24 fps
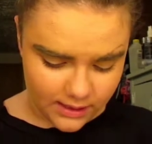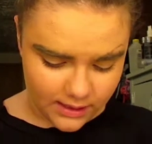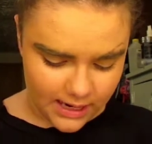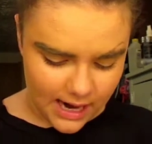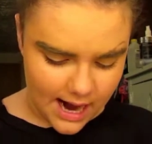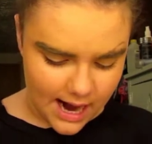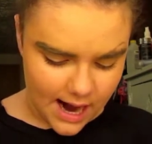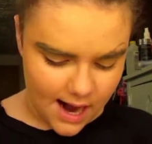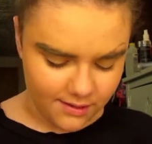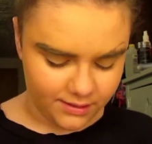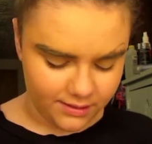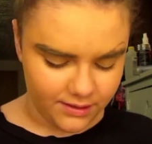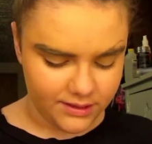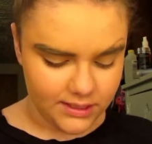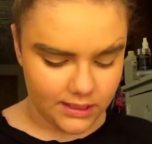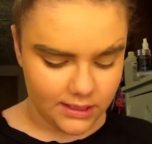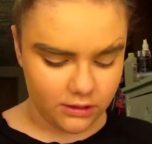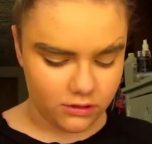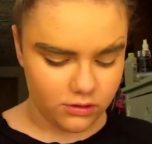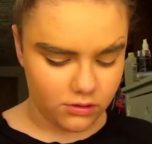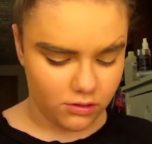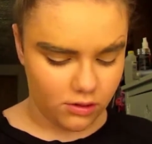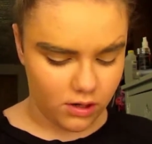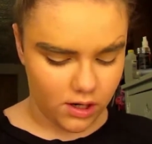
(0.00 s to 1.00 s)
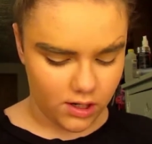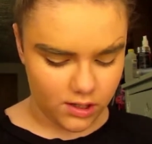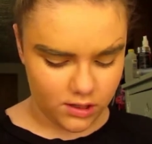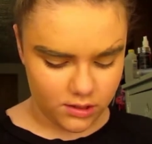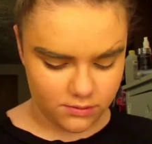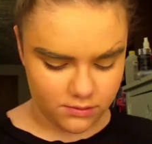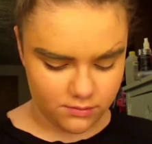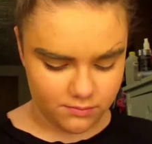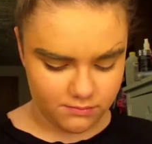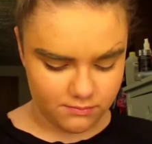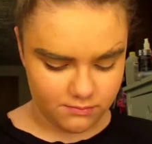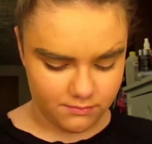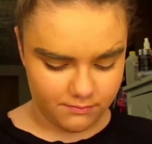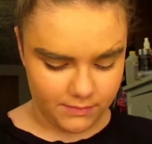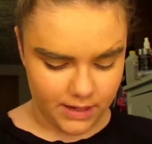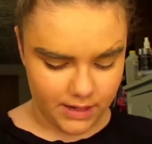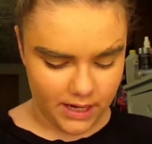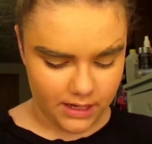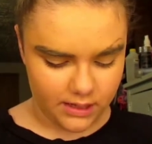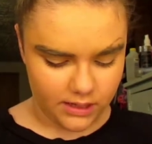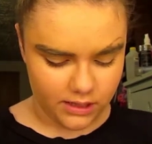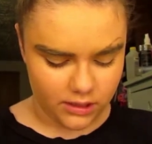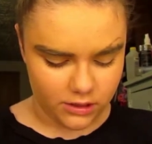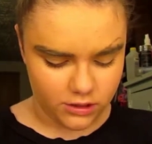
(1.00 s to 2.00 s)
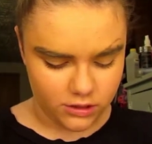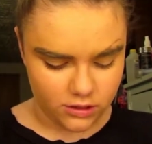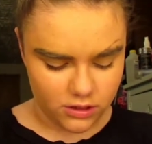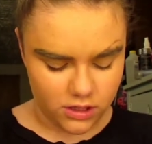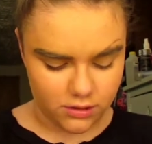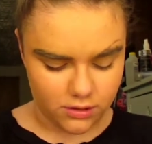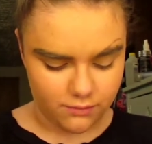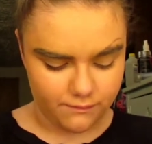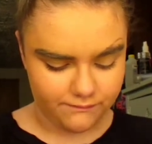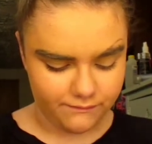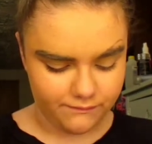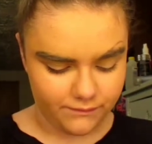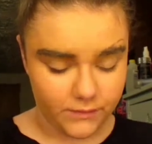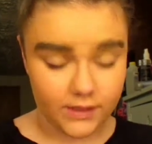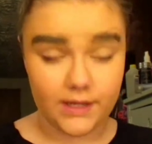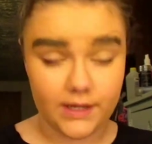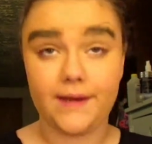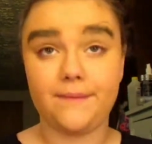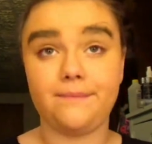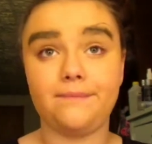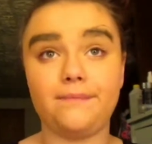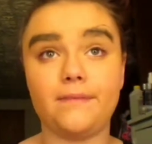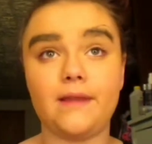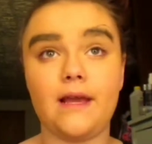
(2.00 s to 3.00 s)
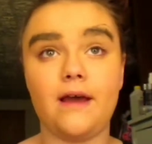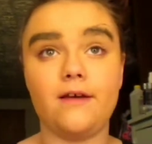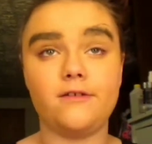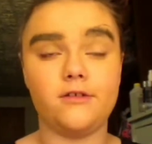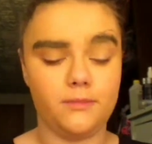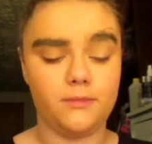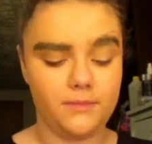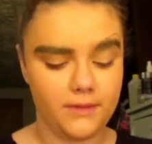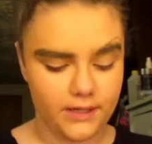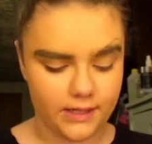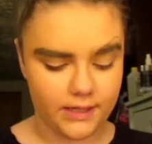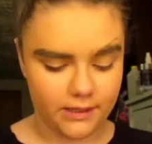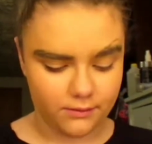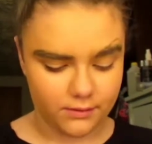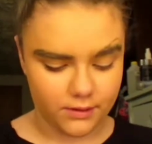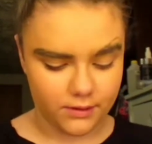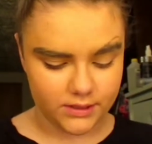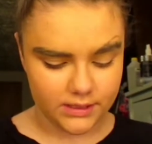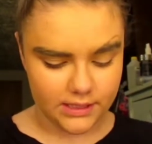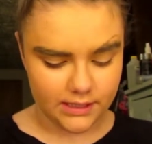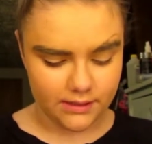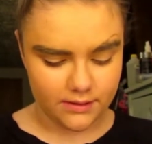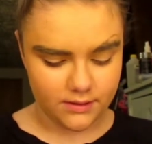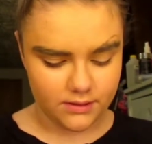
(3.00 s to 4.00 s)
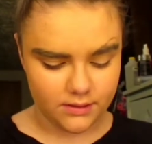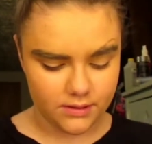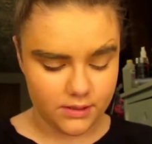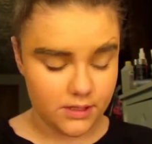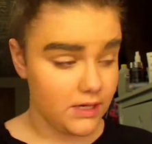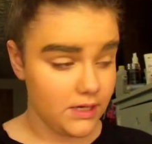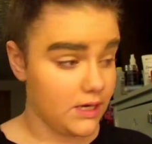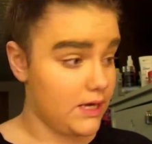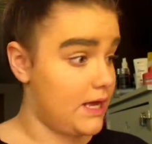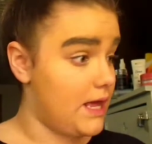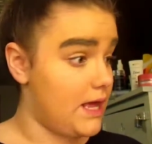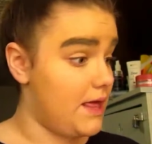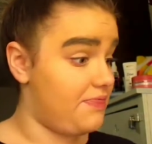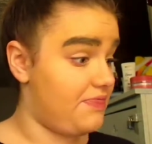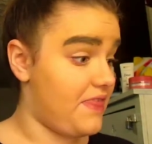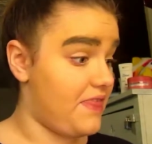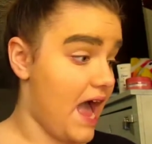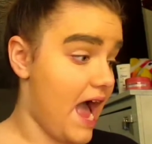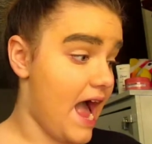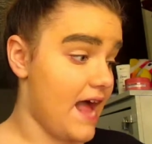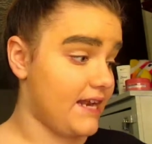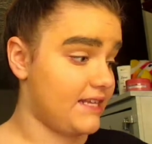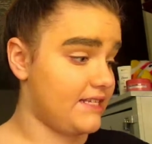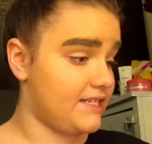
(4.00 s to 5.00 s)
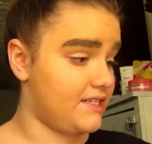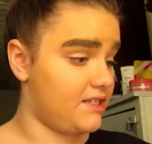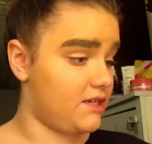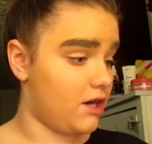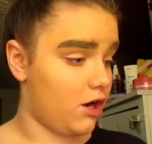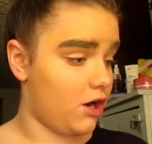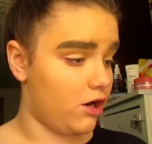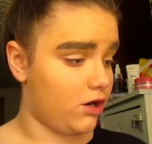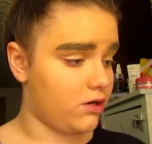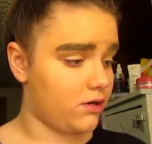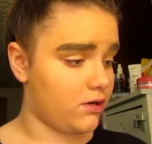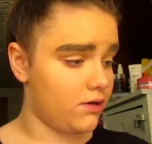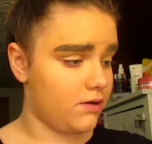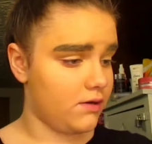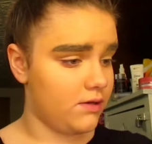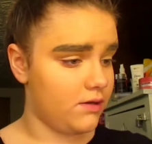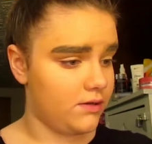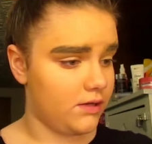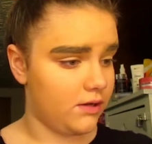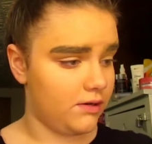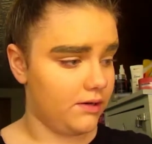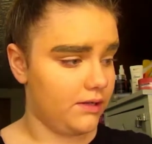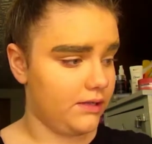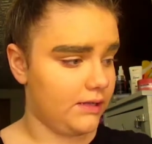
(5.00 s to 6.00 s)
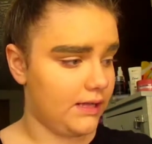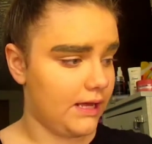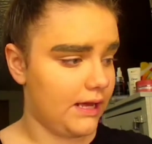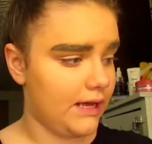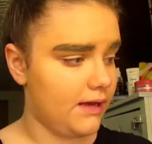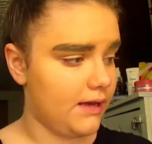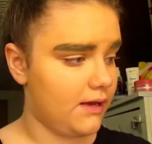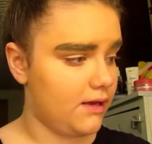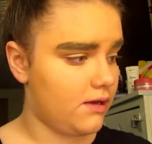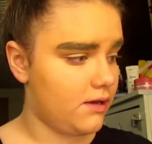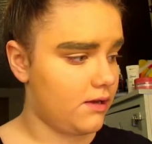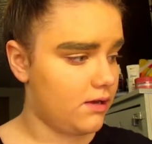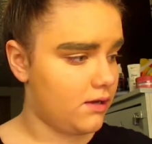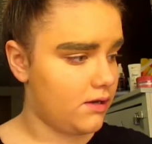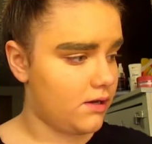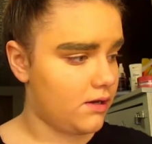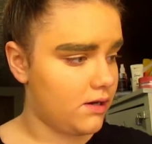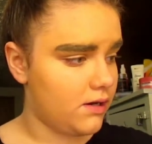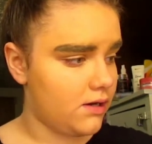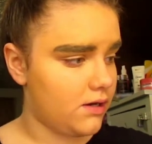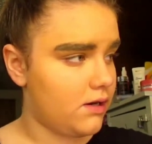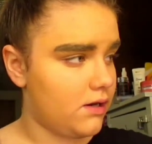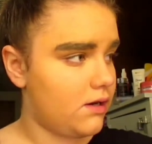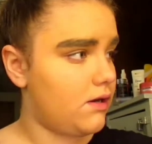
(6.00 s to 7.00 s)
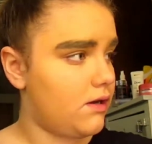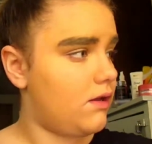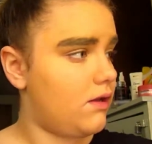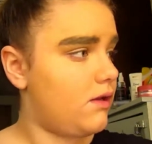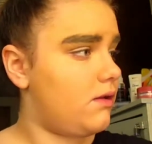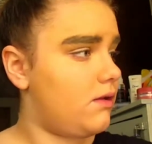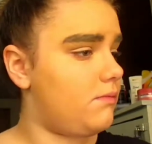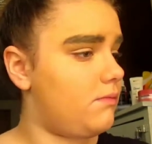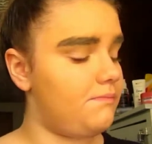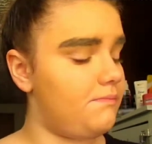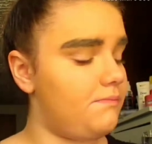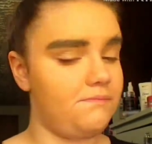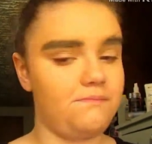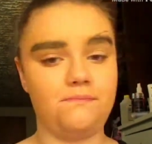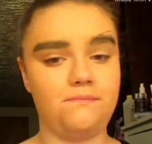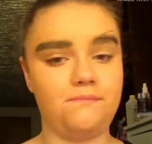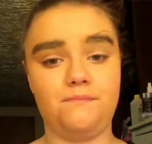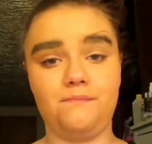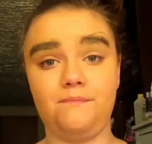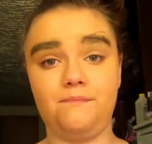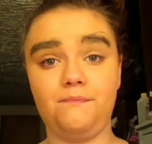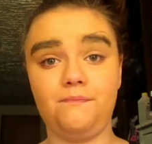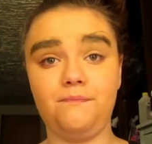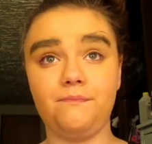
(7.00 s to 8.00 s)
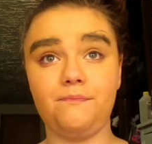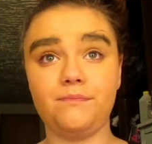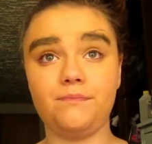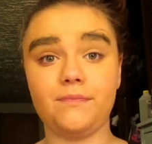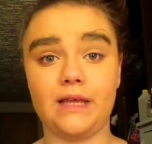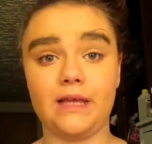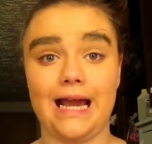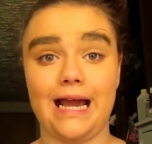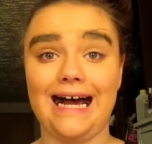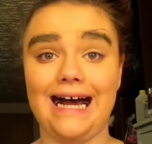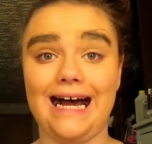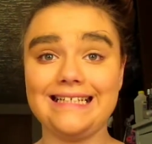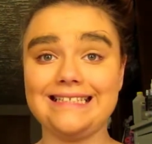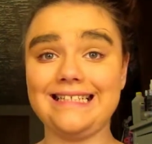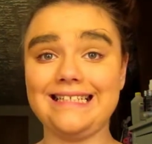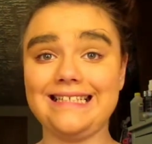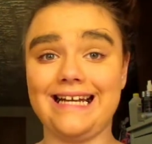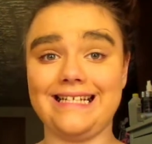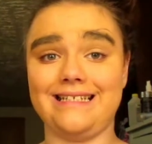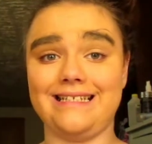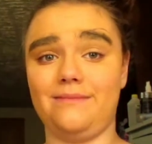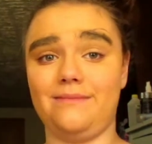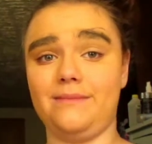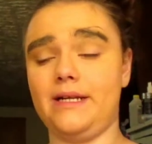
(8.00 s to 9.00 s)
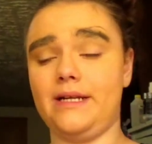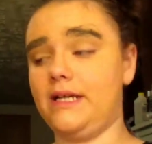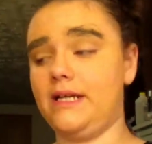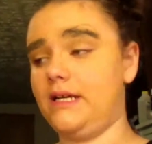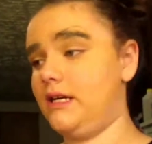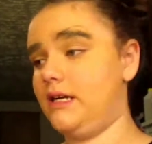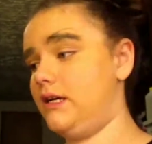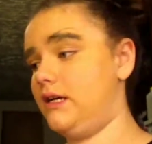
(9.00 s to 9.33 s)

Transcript: God, these things are so hard to manage. Oh, okay. I was opening on the wrong side. That's dark. Don't do that. Yeah, I'll see you guys in a minute.